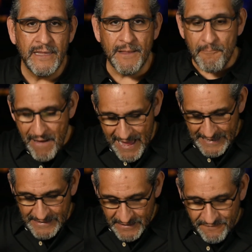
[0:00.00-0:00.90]
The
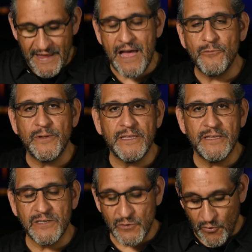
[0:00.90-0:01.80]
mind is found within
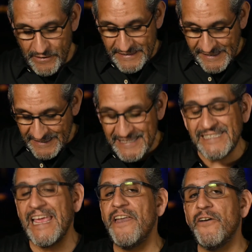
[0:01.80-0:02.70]
the soul. It's the
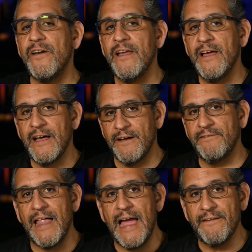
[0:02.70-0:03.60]
center
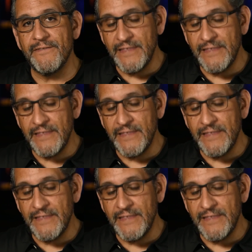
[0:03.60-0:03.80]
of life.